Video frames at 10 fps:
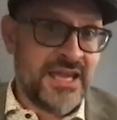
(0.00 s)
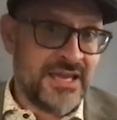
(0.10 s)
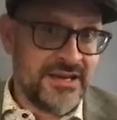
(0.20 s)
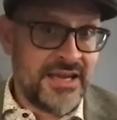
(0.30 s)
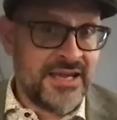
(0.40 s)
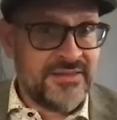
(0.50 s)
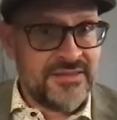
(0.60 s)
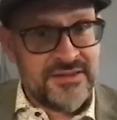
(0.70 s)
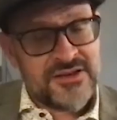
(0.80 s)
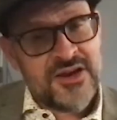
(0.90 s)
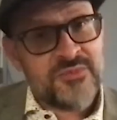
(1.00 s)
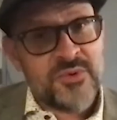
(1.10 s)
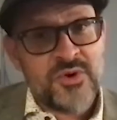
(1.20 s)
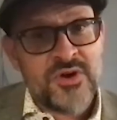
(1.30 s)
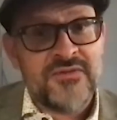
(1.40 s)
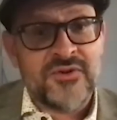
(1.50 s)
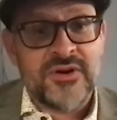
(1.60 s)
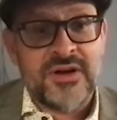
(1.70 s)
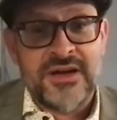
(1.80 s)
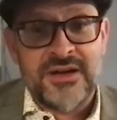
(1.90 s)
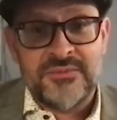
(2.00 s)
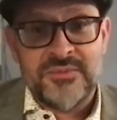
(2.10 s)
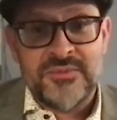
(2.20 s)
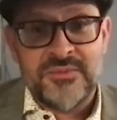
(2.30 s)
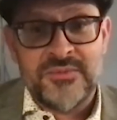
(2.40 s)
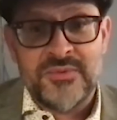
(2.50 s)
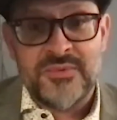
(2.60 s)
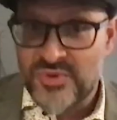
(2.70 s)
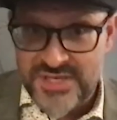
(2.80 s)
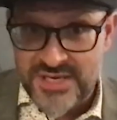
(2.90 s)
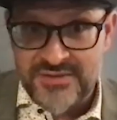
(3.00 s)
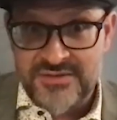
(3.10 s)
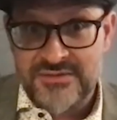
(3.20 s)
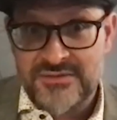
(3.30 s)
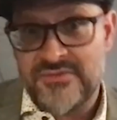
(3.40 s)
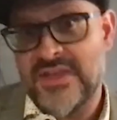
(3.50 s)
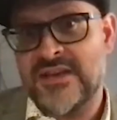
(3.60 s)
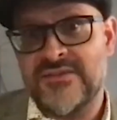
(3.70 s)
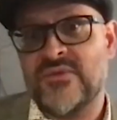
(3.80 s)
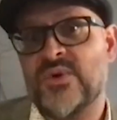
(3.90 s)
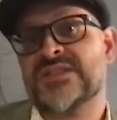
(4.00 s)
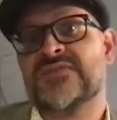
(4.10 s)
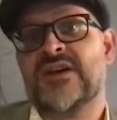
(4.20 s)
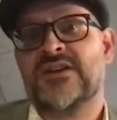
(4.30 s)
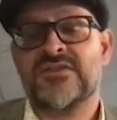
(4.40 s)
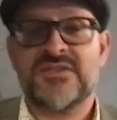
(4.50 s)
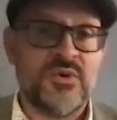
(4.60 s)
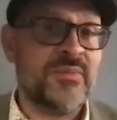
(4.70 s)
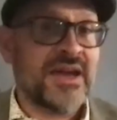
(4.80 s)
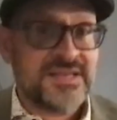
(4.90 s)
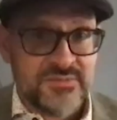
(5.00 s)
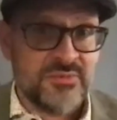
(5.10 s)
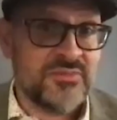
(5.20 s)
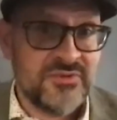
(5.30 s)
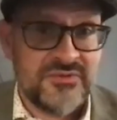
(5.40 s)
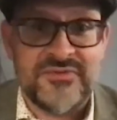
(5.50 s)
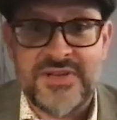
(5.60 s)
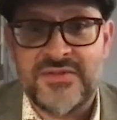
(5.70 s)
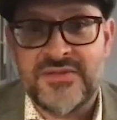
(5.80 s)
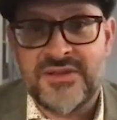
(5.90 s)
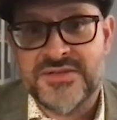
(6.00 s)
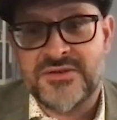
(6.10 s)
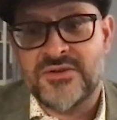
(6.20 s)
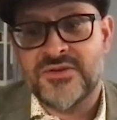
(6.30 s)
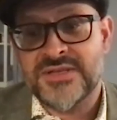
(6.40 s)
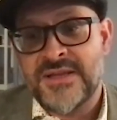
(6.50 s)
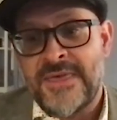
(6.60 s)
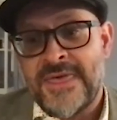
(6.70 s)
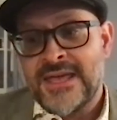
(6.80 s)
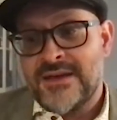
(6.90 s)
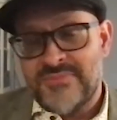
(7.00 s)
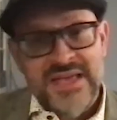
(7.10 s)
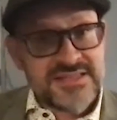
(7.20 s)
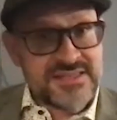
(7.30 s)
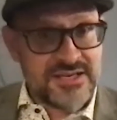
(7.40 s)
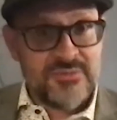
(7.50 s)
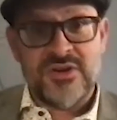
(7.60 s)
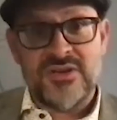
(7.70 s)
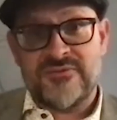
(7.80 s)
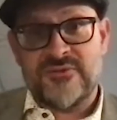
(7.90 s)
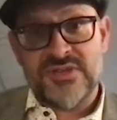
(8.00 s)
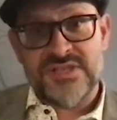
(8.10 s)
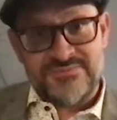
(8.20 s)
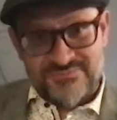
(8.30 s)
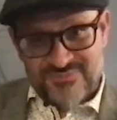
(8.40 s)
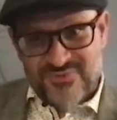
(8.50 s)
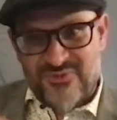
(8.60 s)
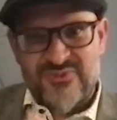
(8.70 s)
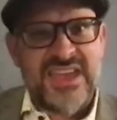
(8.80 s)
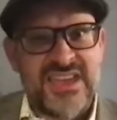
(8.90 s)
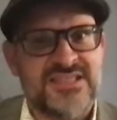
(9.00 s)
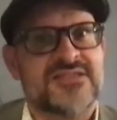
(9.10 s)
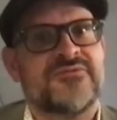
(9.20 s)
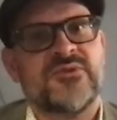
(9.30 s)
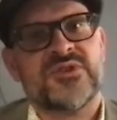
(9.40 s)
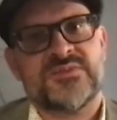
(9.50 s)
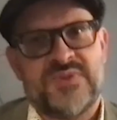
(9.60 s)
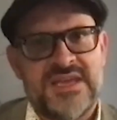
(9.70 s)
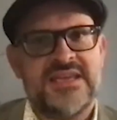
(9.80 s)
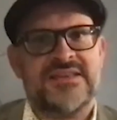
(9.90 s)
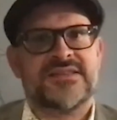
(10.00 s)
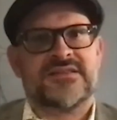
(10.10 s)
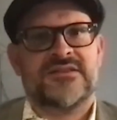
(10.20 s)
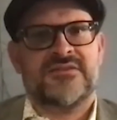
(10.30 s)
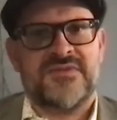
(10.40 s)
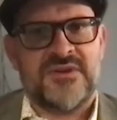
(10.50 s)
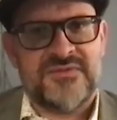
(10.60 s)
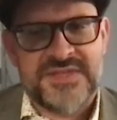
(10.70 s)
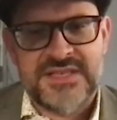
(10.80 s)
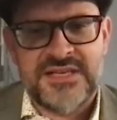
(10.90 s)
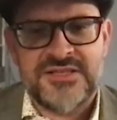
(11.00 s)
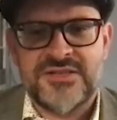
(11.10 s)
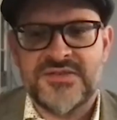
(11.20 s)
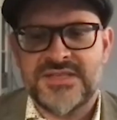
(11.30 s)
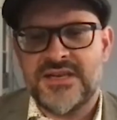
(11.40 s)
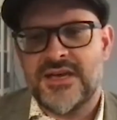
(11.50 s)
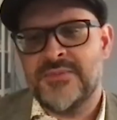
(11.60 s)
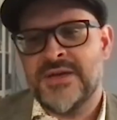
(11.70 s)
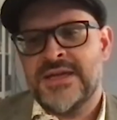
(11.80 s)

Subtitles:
And the government will cover 90% of that invoiced value to a maximum of $15,000. And that's a summary of the first phase, the first piece of the stage 2 CDAP.